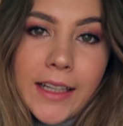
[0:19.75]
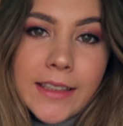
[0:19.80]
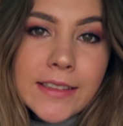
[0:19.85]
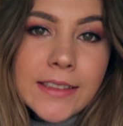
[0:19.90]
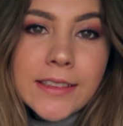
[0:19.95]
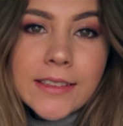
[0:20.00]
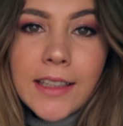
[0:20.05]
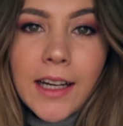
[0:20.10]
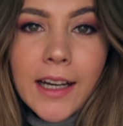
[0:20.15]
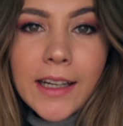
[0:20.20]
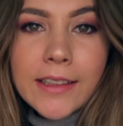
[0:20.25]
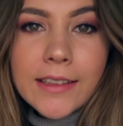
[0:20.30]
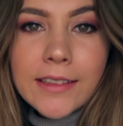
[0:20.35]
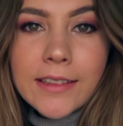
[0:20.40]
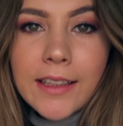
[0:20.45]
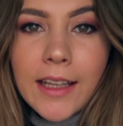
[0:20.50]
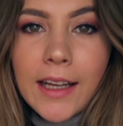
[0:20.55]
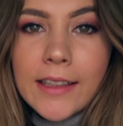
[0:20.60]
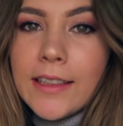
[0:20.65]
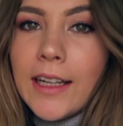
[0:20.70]
I
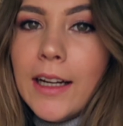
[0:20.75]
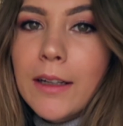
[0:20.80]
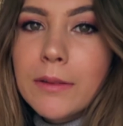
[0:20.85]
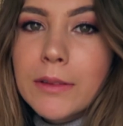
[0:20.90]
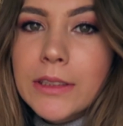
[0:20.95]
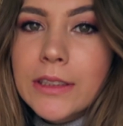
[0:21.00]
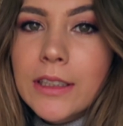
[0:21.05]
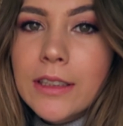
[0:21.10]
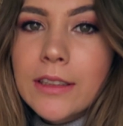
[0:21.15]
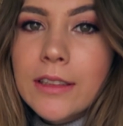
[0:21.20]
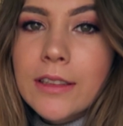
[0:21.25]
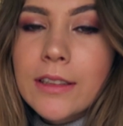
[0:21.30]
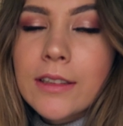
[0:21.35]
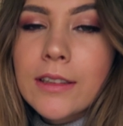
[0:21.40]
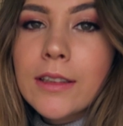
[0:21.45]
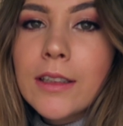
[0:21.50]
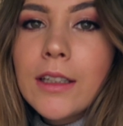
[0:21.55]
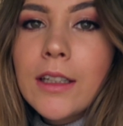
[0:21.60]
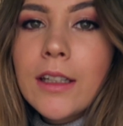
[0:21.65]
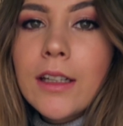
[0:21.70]
decided that I was
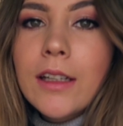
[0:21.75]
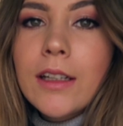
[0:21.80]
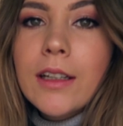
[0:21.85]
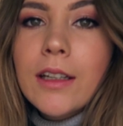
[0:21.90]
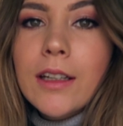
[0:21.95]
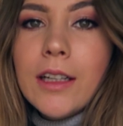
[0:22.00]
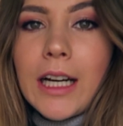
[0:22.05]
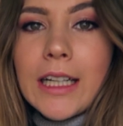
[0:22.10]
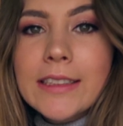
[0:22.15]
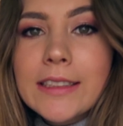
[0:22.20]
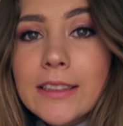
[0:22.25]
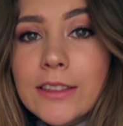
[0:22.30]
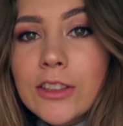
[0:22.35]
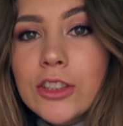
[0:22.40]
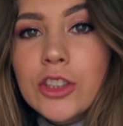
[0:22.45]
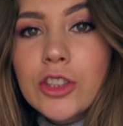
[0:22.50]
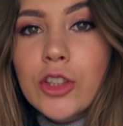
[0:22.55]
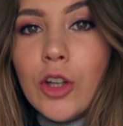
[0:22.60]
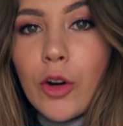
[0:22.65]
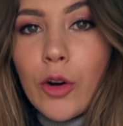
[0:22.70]
gonna cut and
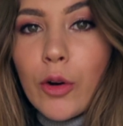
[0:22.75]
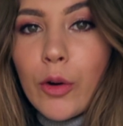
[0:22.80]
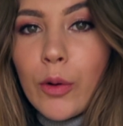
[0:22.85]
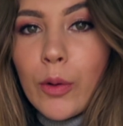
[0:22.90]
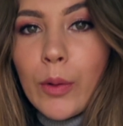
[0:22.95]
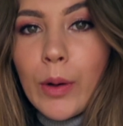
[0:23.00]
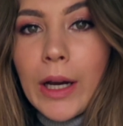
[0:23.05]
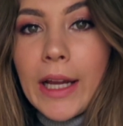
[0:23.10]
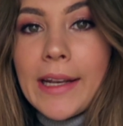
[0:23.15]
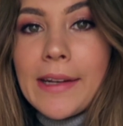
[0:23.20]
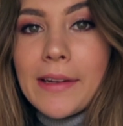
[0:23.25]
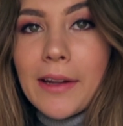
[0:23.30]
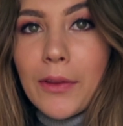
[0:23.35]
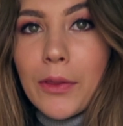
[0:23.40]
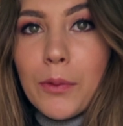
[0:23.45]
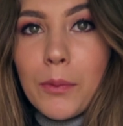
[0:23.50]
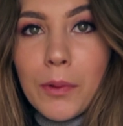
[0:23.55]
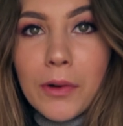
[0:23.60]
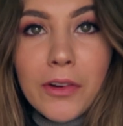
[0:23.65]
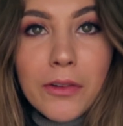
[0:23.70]
sew
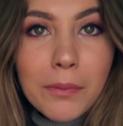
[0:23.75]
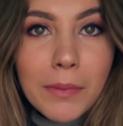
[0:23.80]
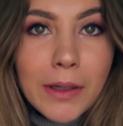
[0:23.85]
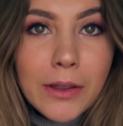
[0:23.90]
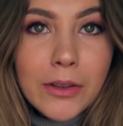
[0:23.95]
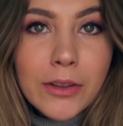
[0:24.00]
another one of my